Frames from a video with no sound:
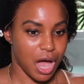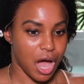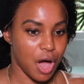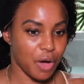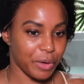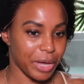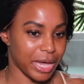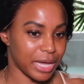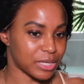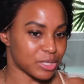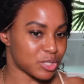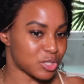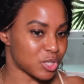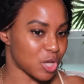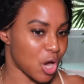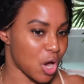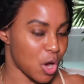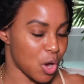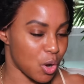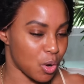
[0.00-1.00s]
Okay,
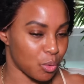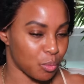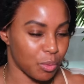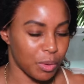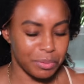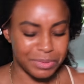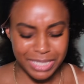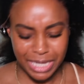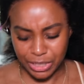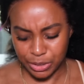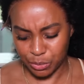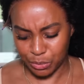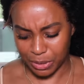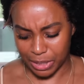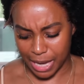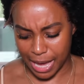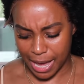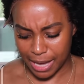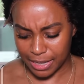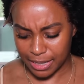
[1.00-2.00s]
so what was I
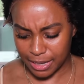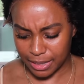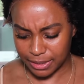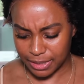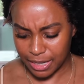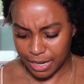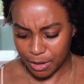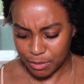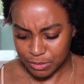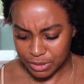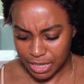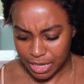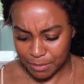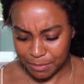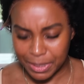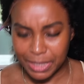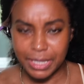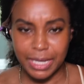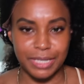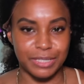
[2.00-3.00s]
doing? I think I was
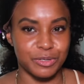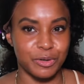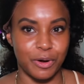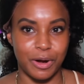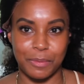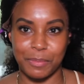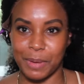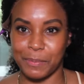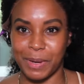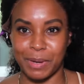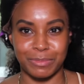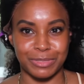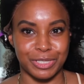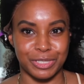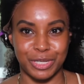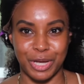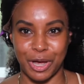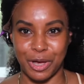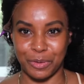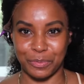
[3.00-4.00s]
cutting my lace. Girl, my mom
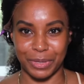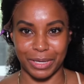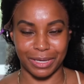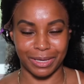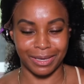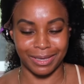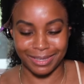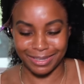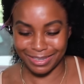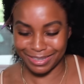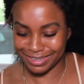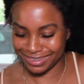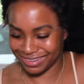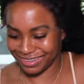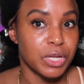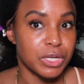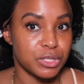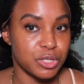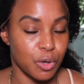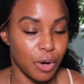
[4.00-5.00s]
just called me.
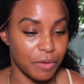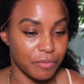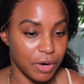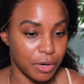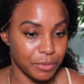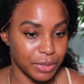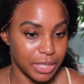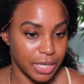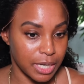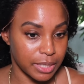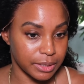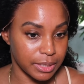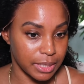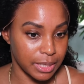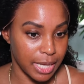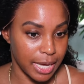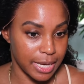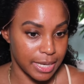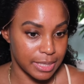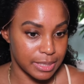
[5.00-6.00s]
So I've already cut the
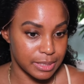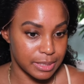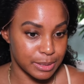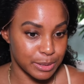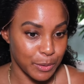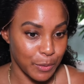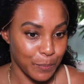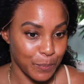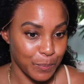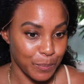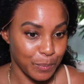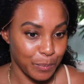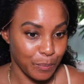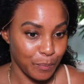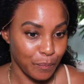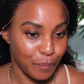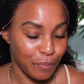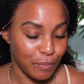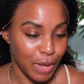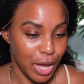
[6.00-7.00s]
lace,
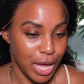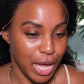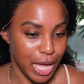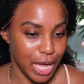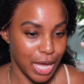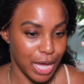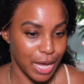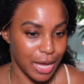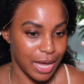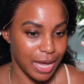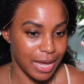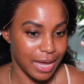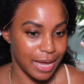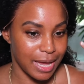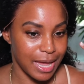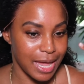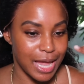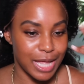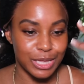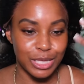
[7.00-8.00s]

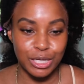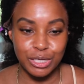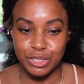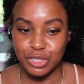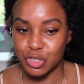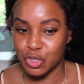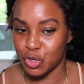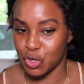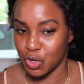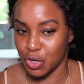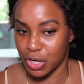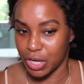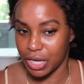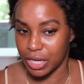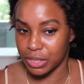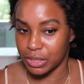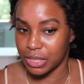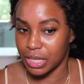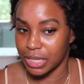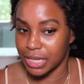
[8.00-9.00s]
and it looks
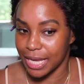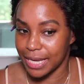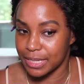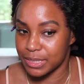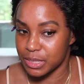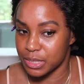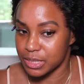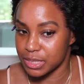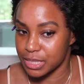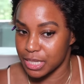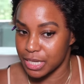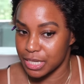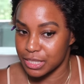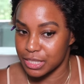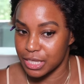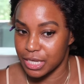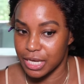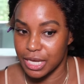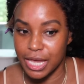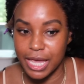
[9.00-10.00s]
good. The lace is
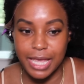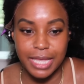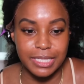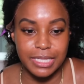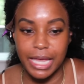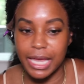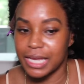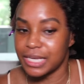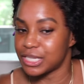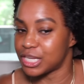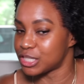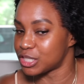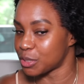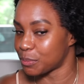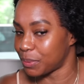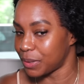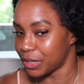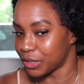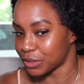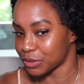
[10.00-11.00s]
tinted. It
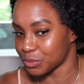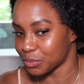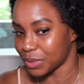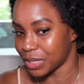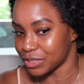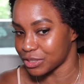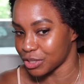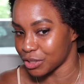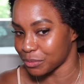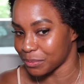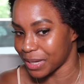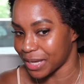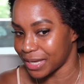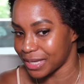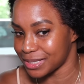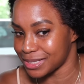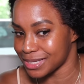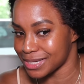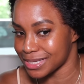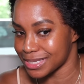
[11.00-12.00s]
disappears when I turn my
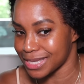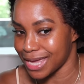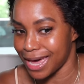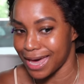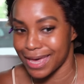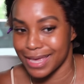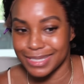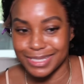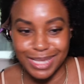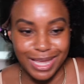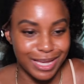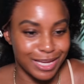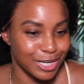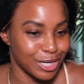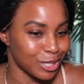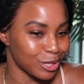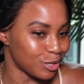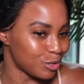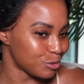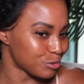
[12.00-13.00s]
head to the side. It's like an
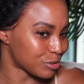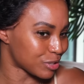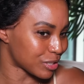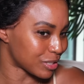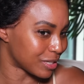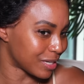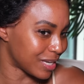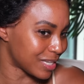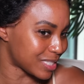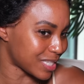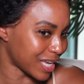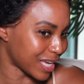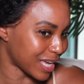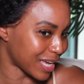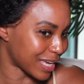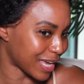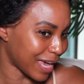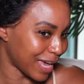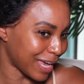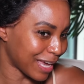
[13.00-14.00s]
illusion. It's like
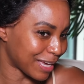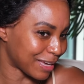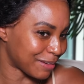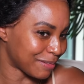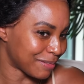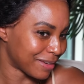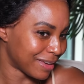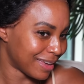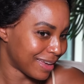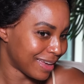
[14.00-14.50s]
a game.